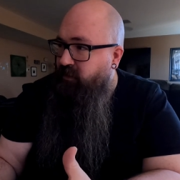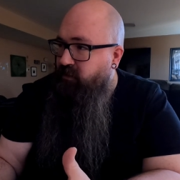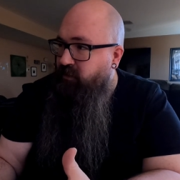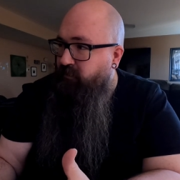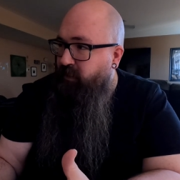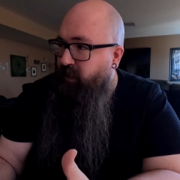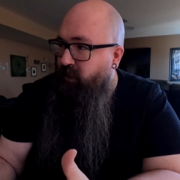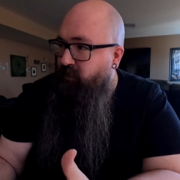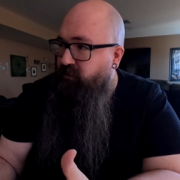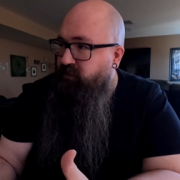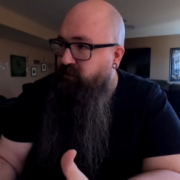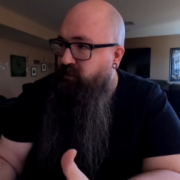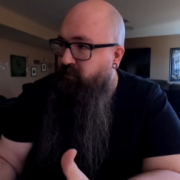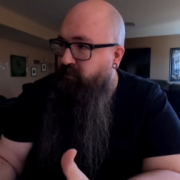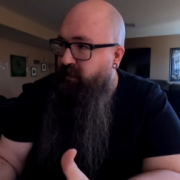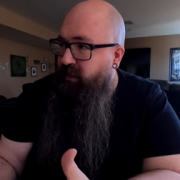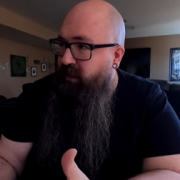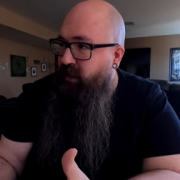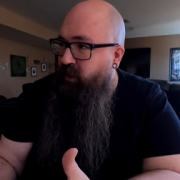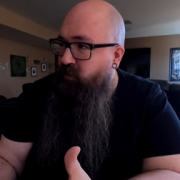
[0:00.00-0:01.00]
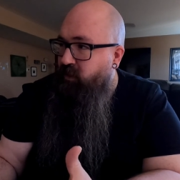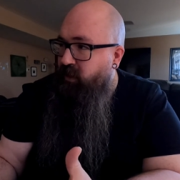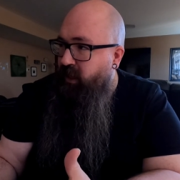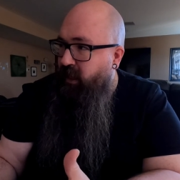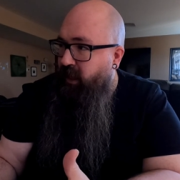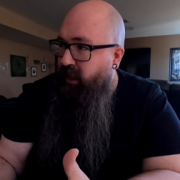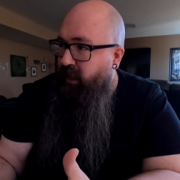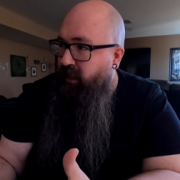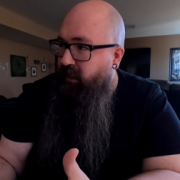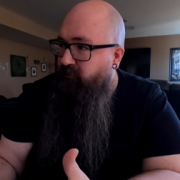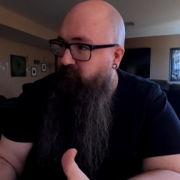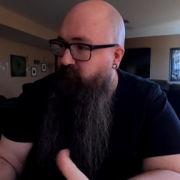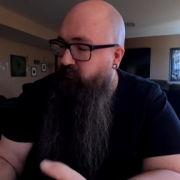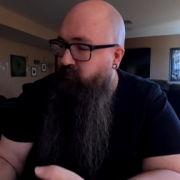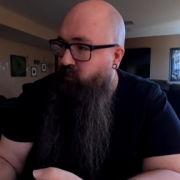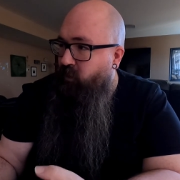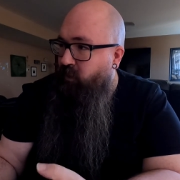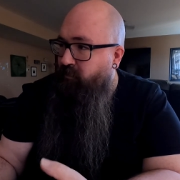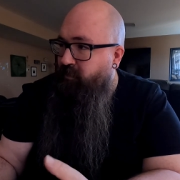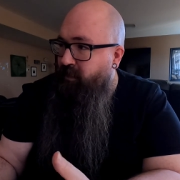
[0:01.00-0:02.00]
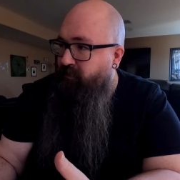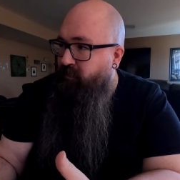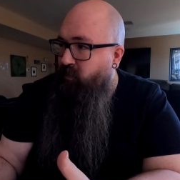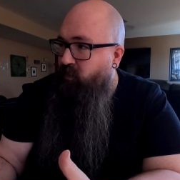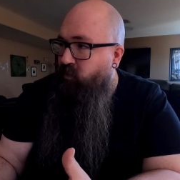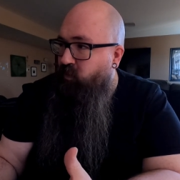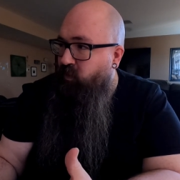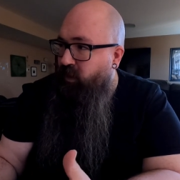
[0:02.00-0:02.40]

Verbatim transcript: is supposed to be okay for people